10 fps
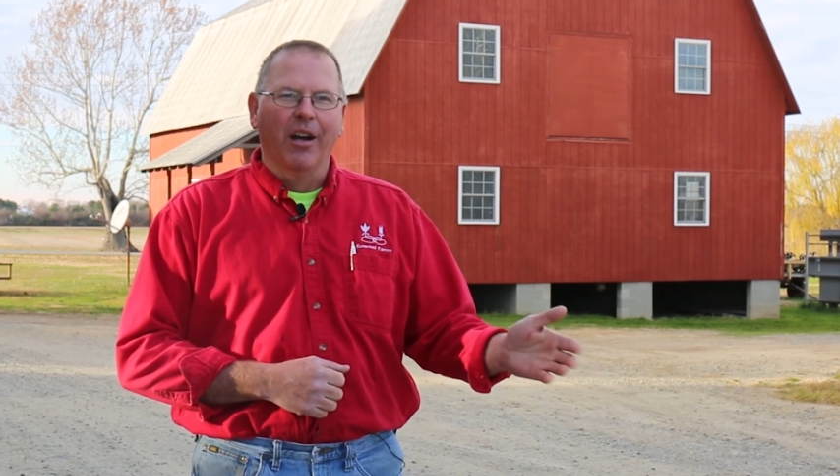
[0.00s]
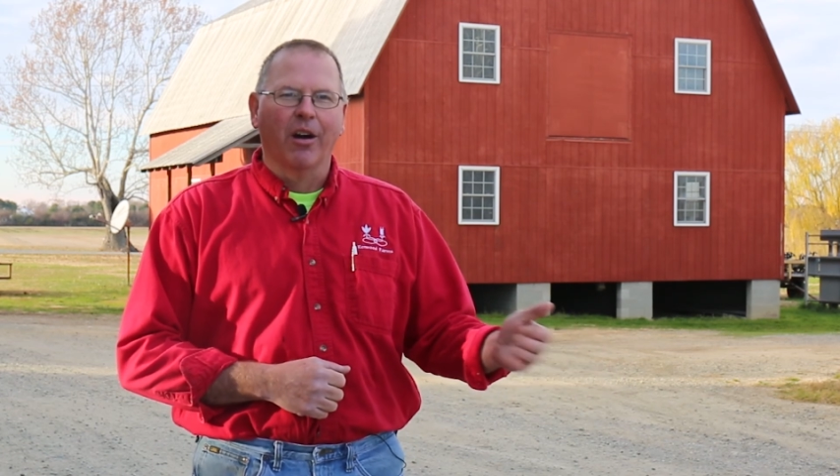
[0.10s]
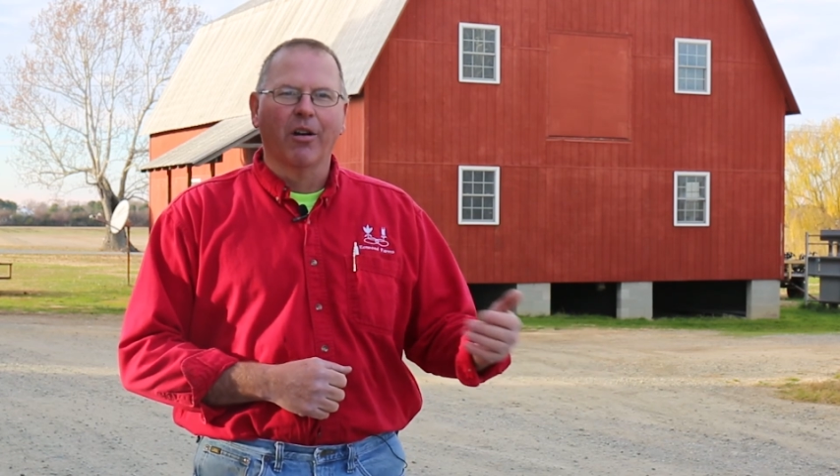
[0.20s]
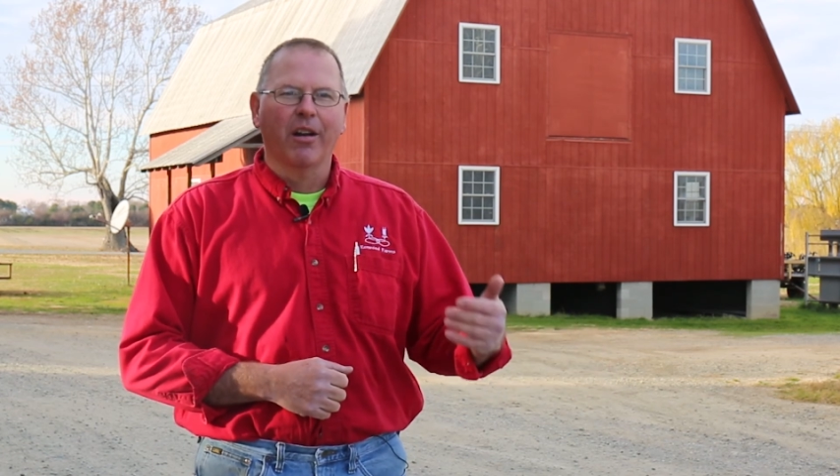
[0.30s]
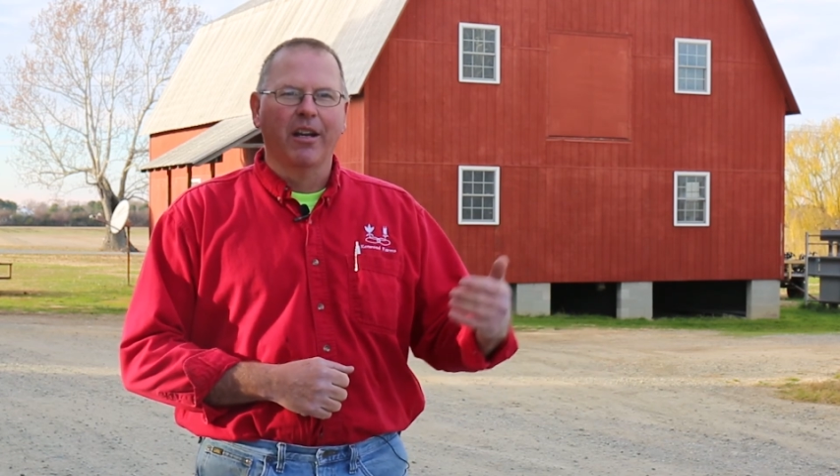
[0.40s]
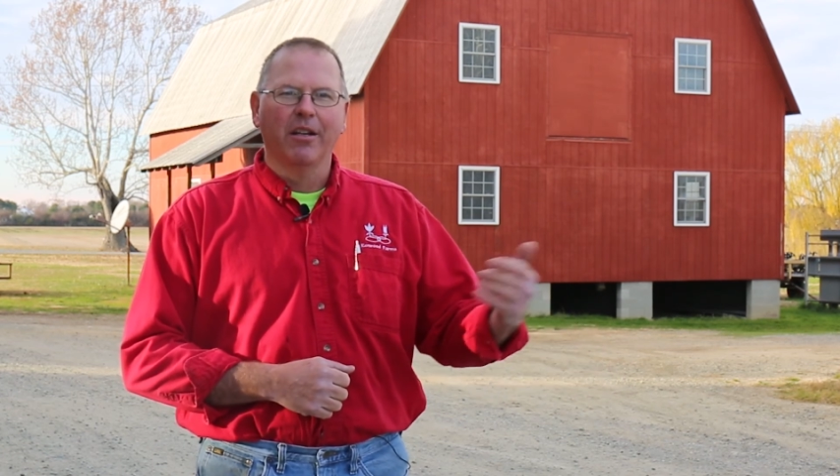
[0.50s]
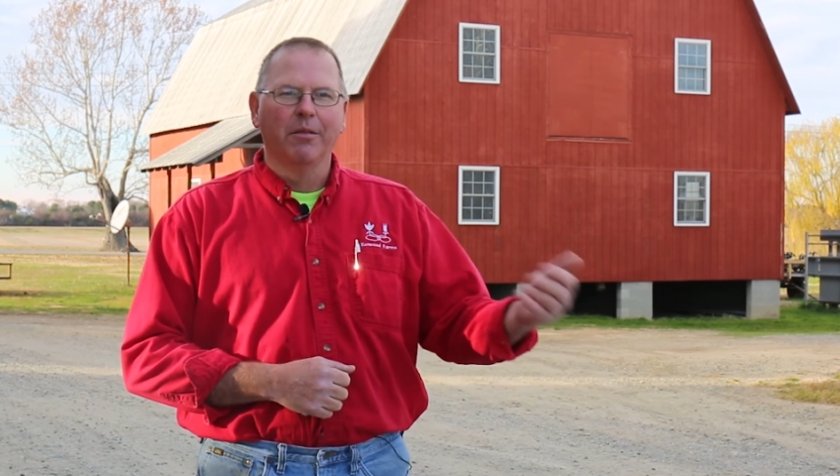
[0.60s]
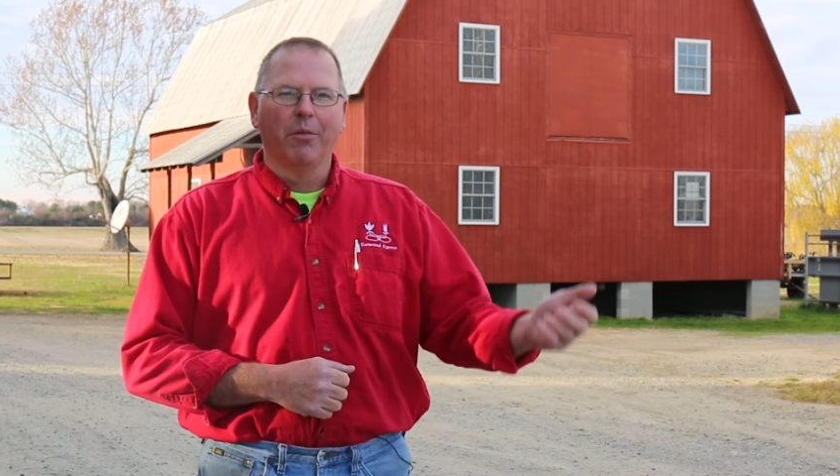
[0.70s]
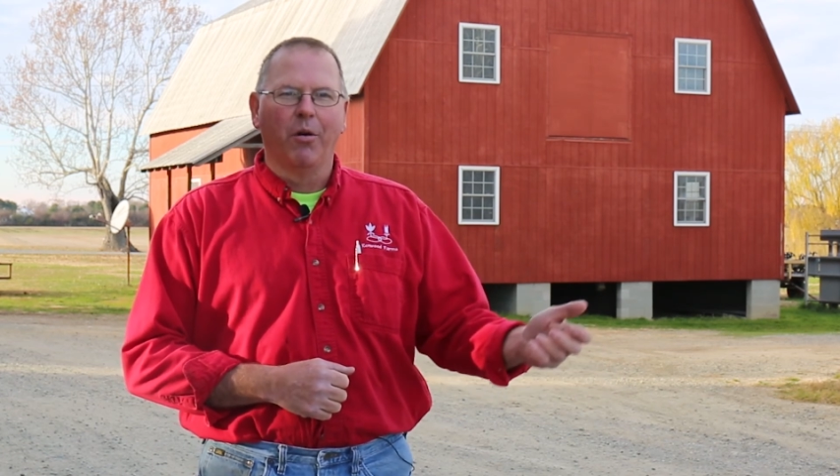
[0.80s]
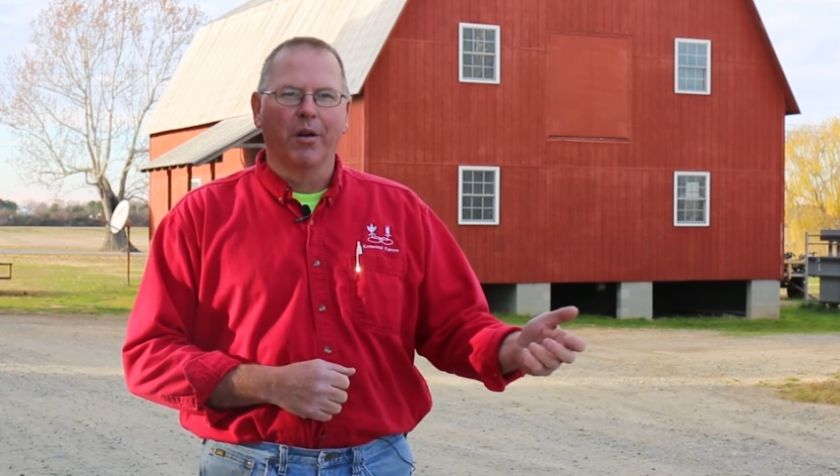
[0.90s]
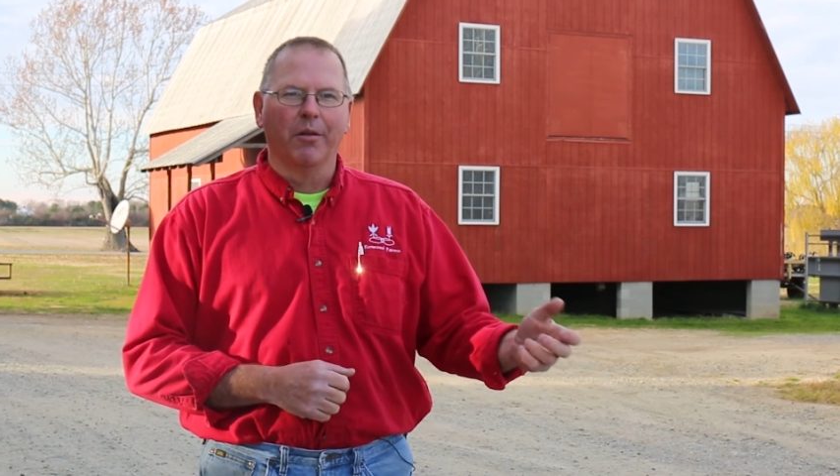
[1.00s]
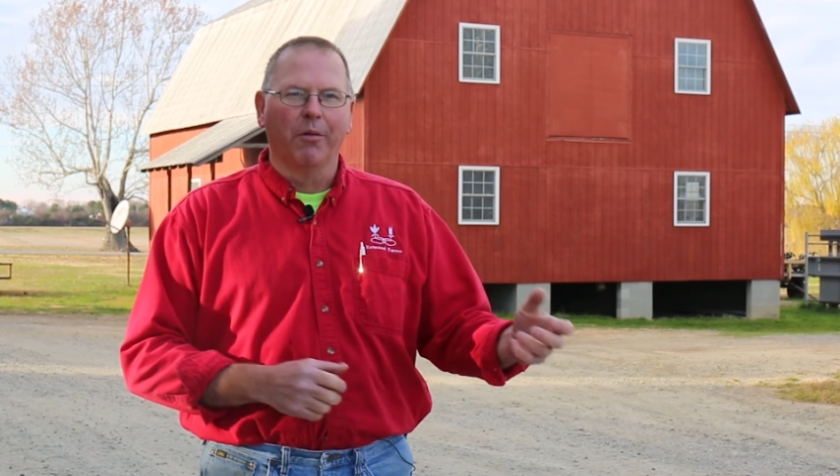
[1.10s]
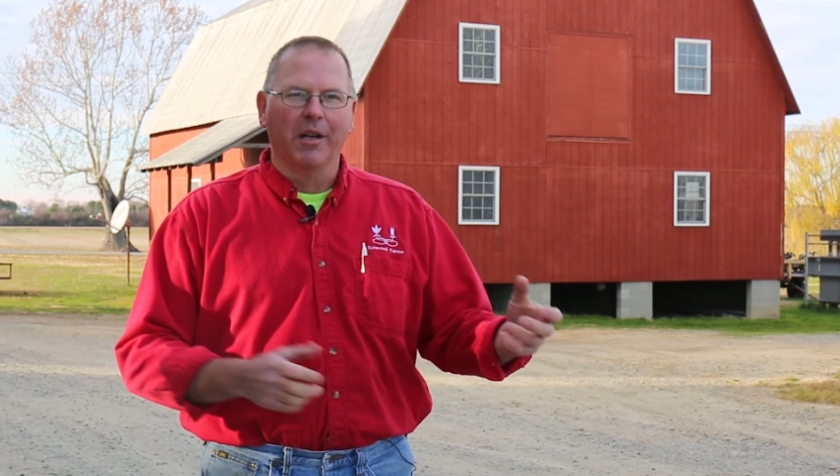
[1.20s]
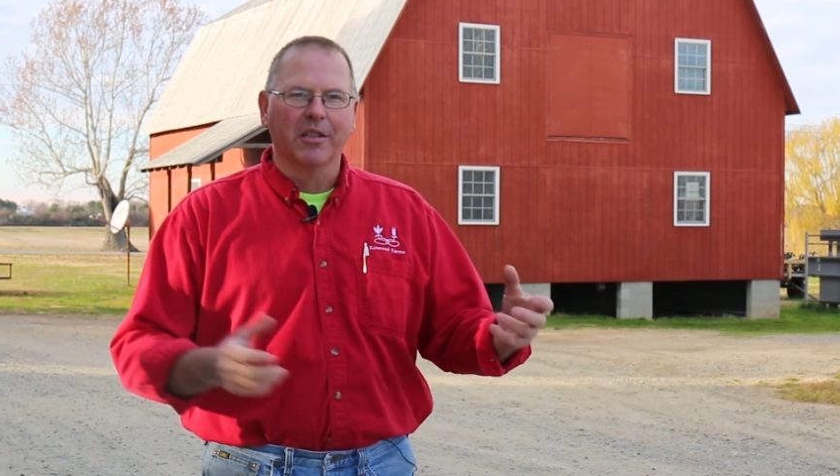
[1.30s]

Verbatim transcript: early in the morning when